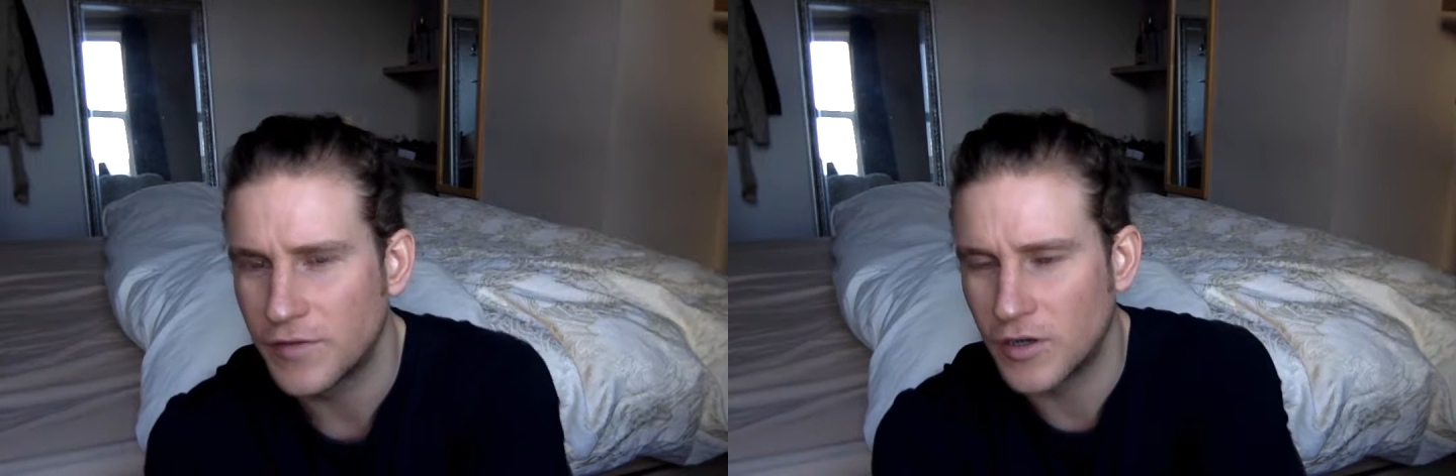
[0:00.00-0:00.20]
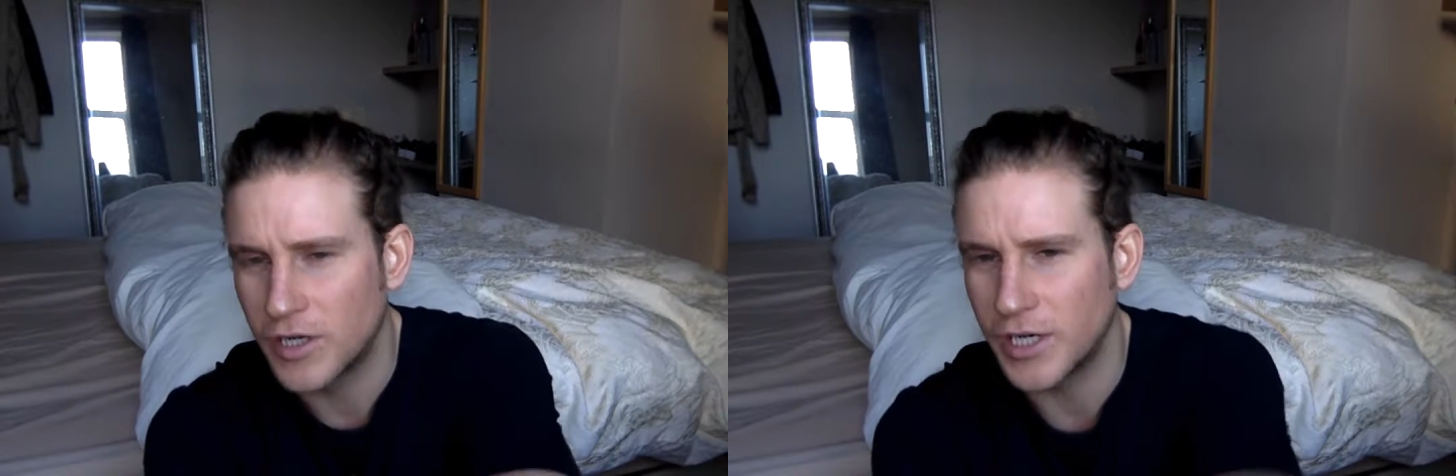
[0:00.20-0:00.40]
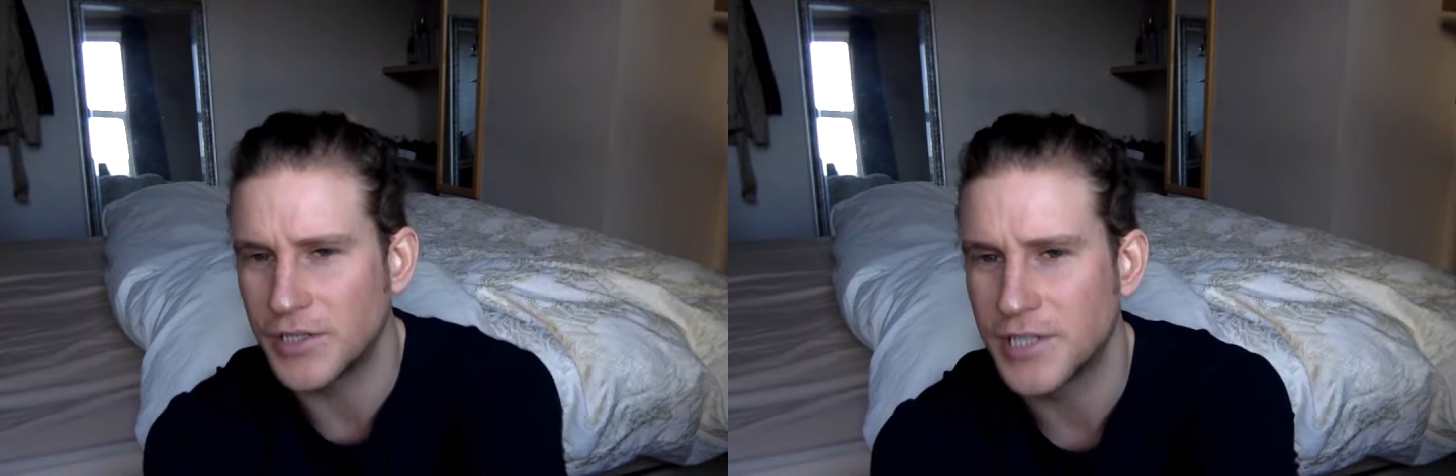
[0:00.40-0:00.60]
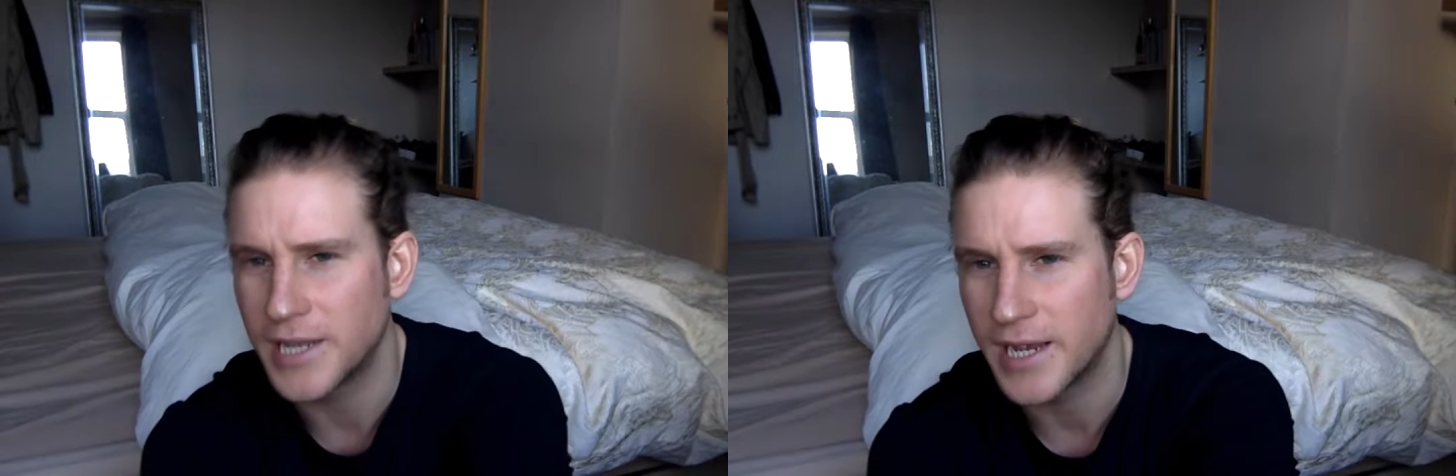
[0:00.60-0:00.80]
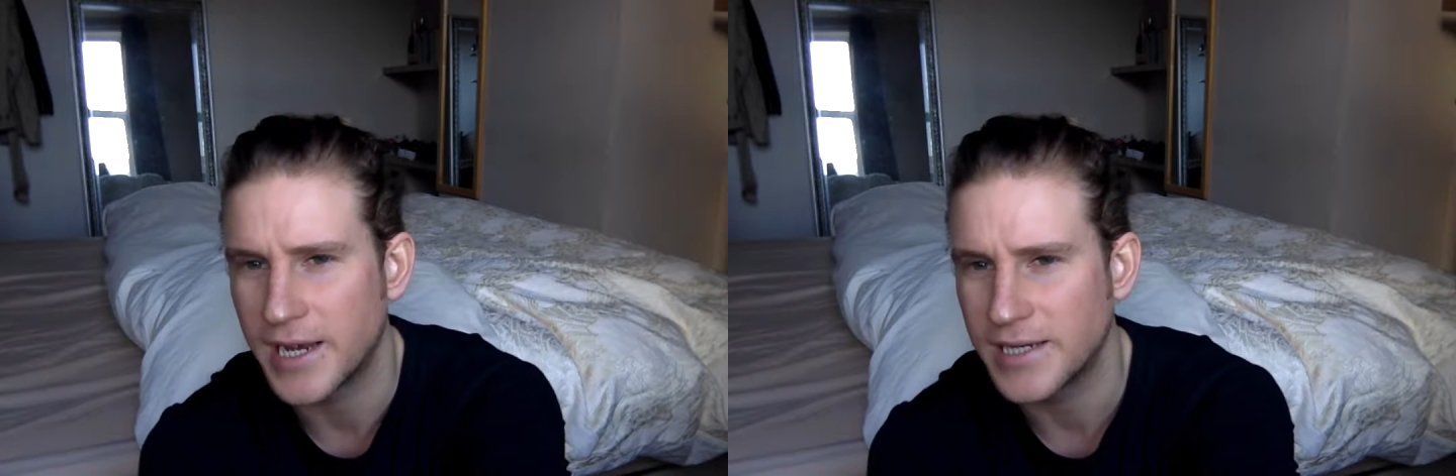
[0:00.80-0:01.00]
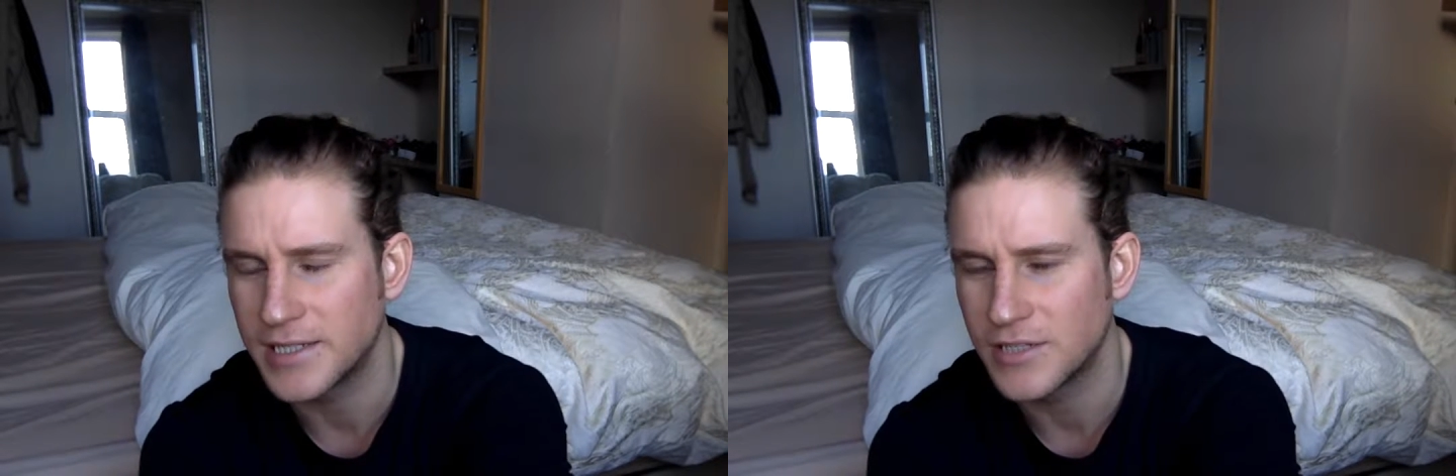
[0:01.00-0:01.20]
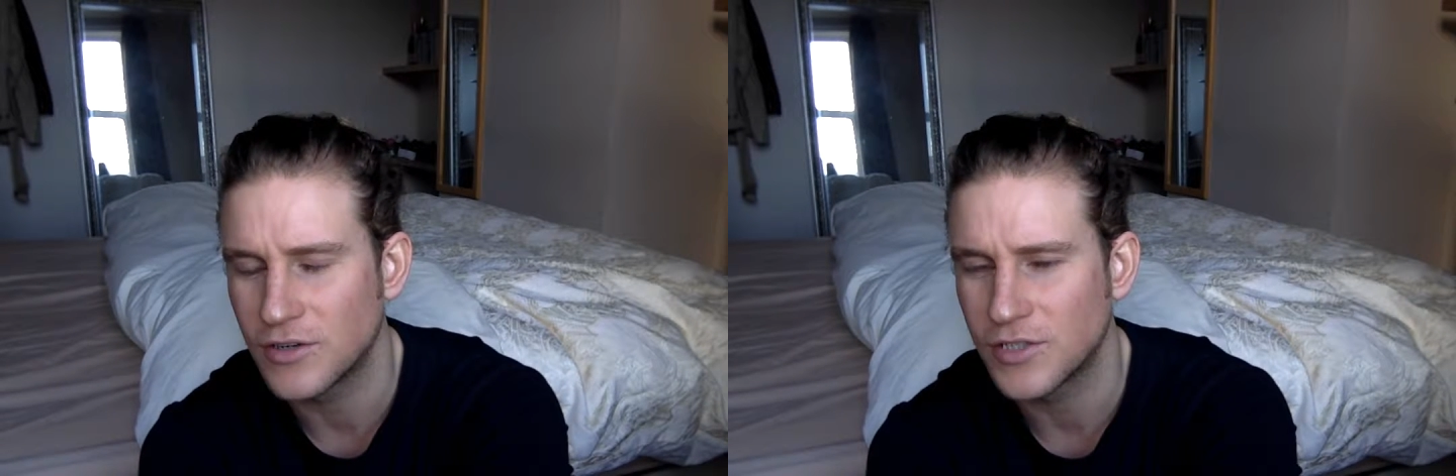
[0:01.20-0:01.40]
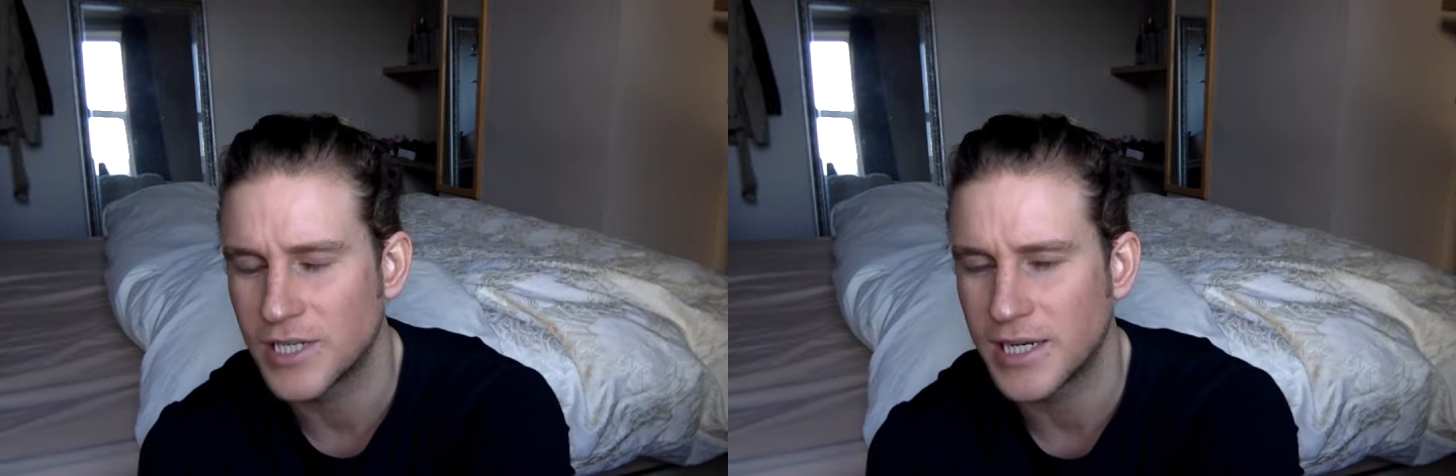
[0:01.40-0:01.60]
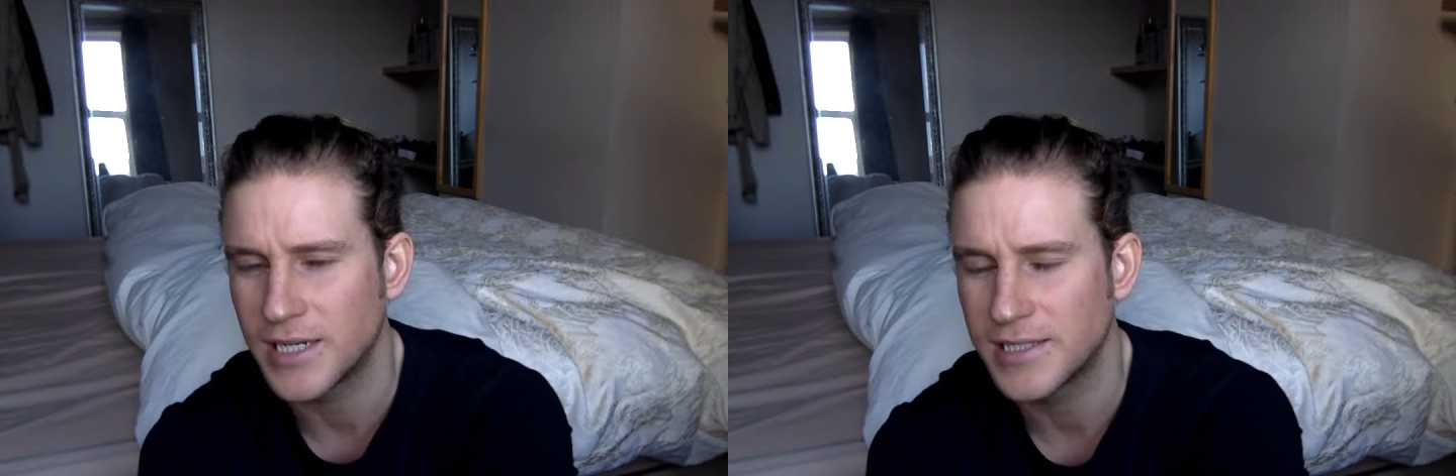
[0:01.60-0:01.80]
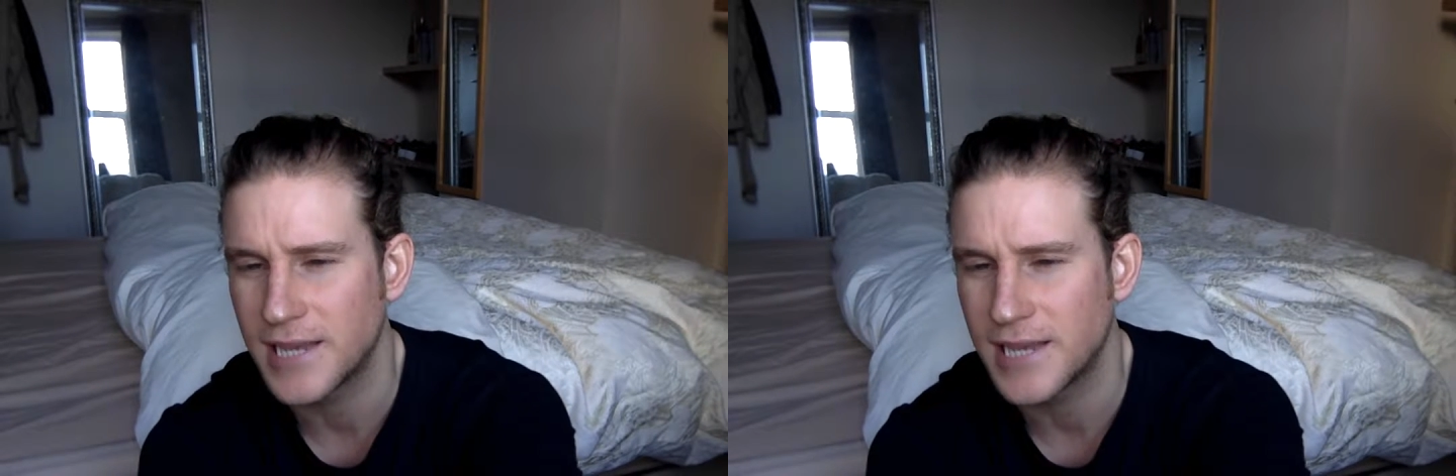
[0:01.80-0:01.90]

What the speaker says: for you today discussing